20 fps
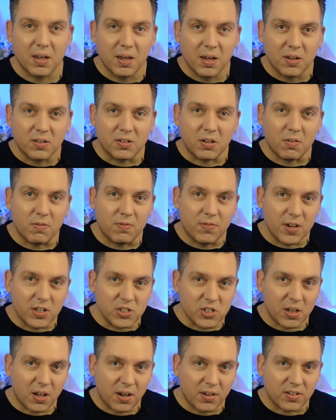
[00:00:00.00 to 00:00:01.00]
So
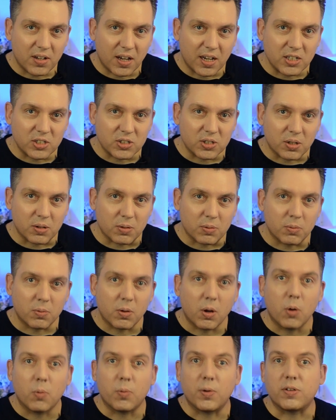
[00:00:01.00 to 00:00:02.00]
visualization
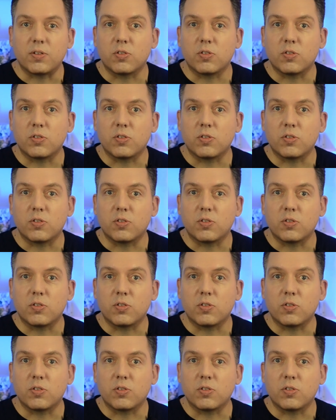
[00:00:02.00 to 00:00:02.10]
with